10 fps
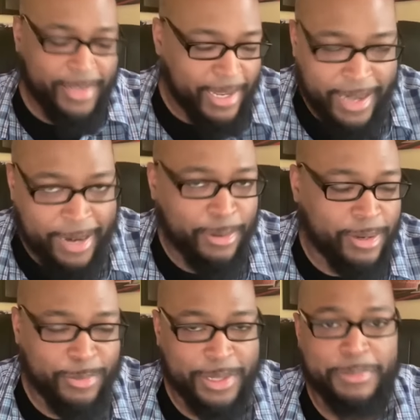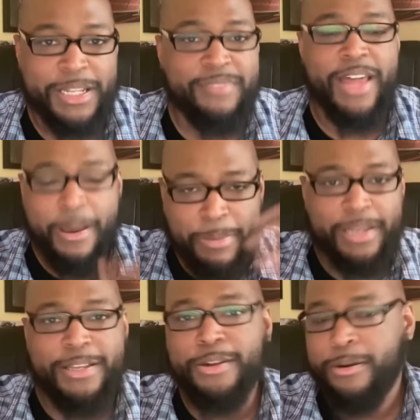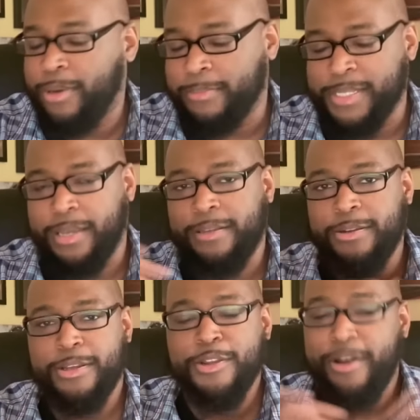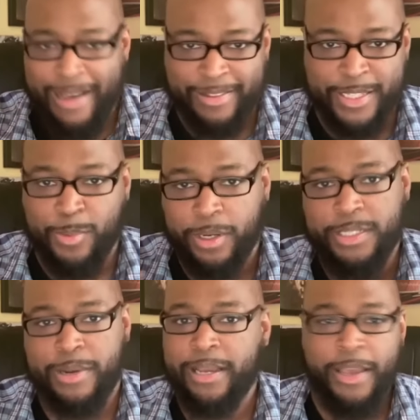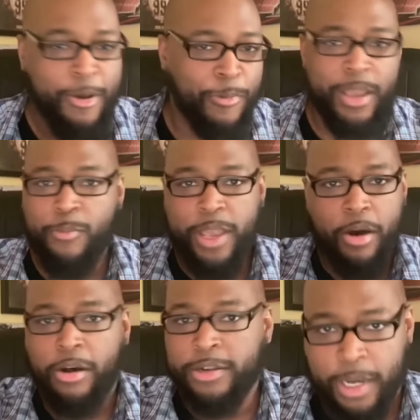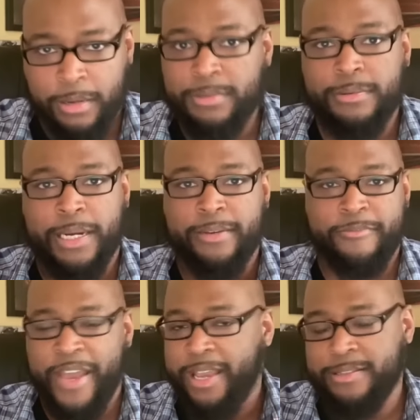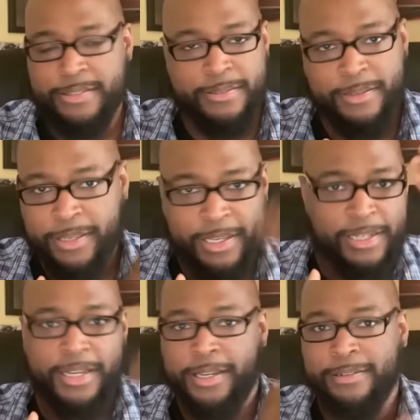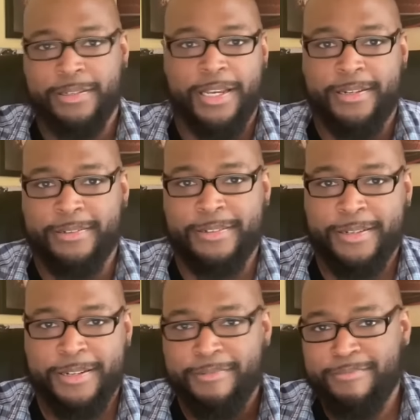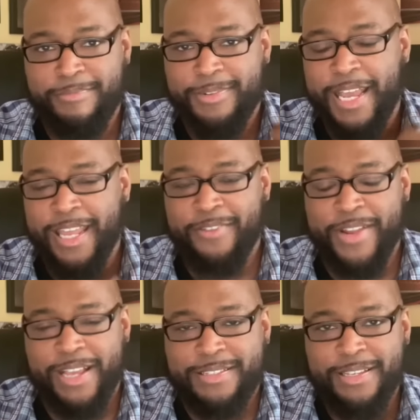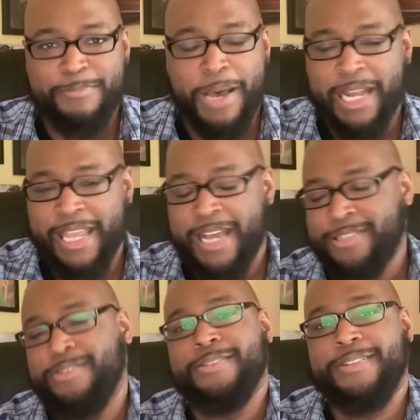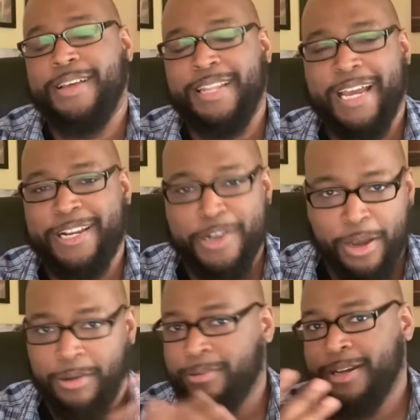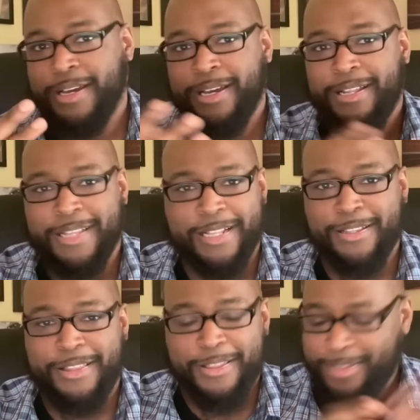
Again, I don't really believe that, but you know what I'm saying. You know how this works, right? We all know, right? Fans and negative Nancy podcasters alike know that